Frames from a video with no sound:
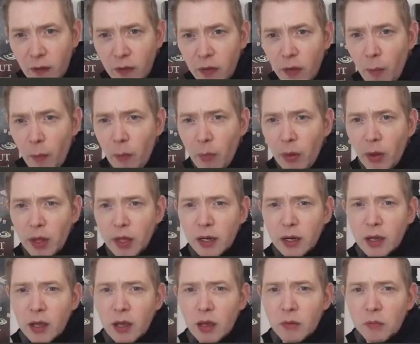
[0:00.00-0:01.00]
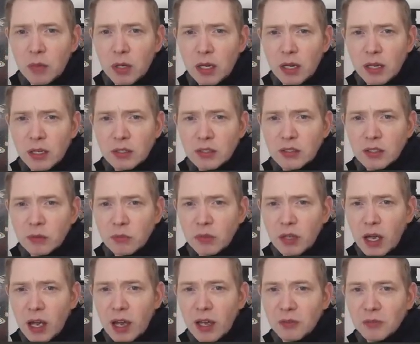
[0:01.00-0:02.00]
the butt because
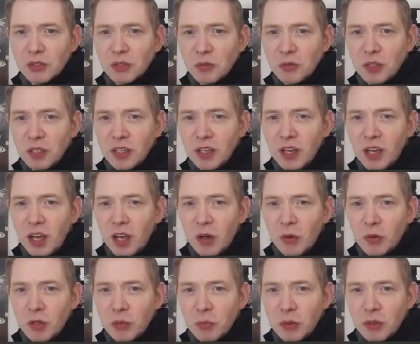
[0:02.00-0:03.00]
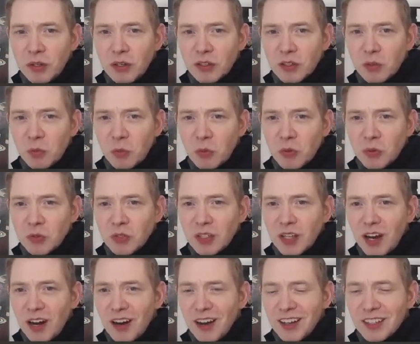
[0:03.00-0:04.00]
sometimes when you when you put those sprues
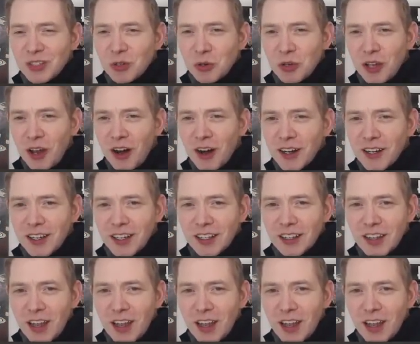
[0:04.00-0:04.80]
there it's really hard to get